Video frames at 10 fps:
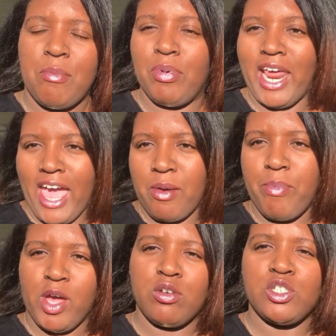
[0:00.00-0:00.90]
the
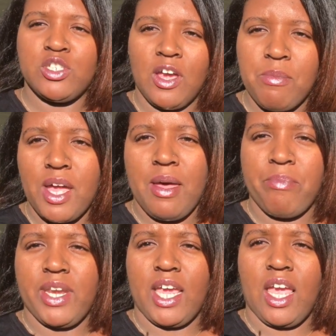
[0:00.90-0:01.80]
Black Belt Soap
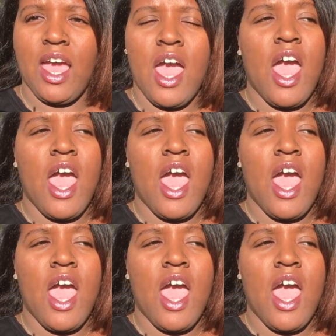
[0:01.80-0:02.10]
Company.